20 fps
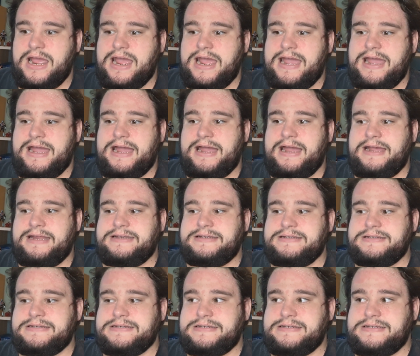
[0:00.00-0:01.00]

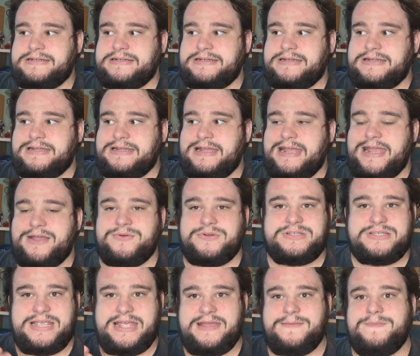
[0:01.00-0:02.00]
And it
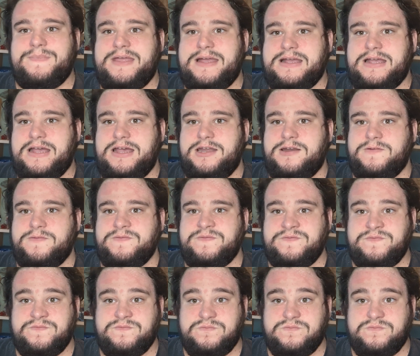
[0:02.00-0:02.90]
was him that kind of